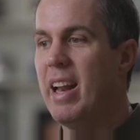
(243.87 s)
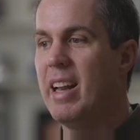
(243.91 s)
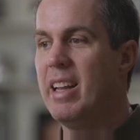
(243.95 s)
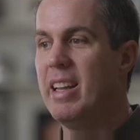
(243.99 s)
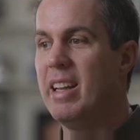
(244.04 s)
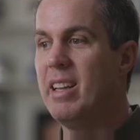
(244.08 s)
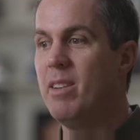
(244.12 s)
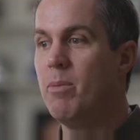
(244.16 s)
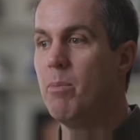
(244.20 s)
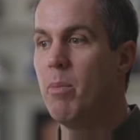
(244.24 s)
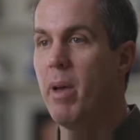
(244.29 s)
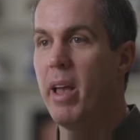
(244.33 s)
it
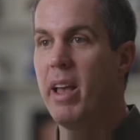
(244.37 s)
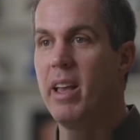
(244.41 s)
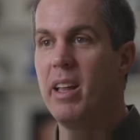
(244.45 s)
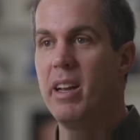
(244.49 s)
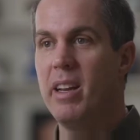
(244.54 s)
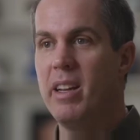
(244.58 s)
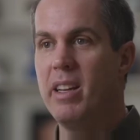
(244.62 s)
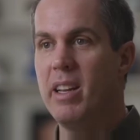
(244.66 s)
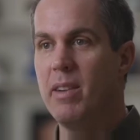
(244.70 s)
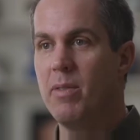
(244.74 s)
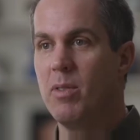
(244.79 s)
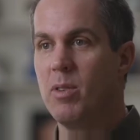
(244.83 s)
didn't make
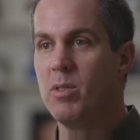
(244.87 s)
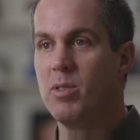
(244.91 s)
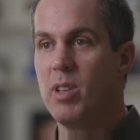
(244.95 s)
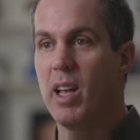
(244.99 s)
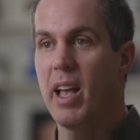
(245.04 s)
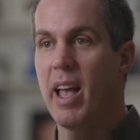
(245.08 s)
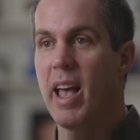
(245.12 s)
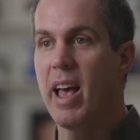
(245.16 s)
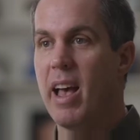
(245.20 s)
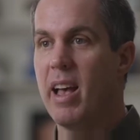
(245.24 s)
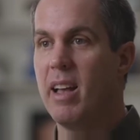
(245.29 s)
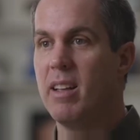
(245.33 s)
any difference.
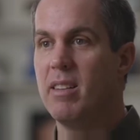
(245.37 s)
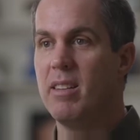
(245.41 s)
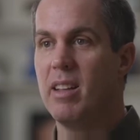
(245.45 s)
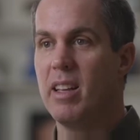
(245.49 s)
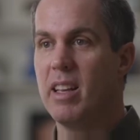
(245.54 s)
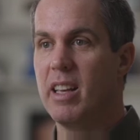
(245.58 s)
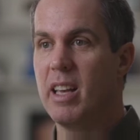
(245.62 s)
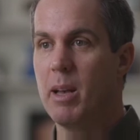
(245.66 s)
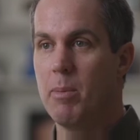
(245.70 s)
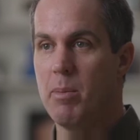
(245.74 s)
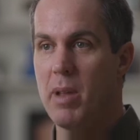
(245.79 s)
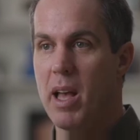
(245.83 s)
I
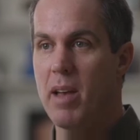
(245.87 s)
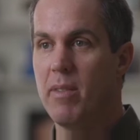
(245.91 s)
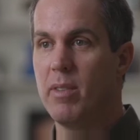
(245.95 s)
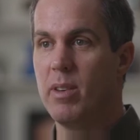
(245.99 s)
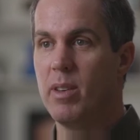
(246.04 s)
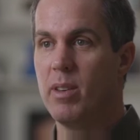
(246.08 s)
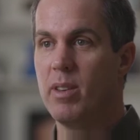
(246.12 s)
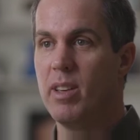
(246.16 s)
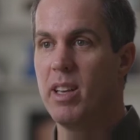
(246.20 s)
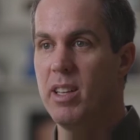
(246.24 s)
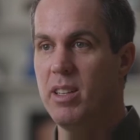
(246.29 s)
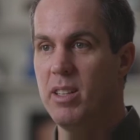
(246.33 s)
kept
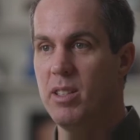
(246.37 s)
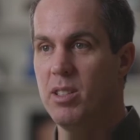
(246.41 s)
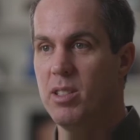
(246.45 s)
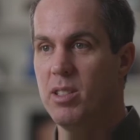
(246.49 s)
having kidney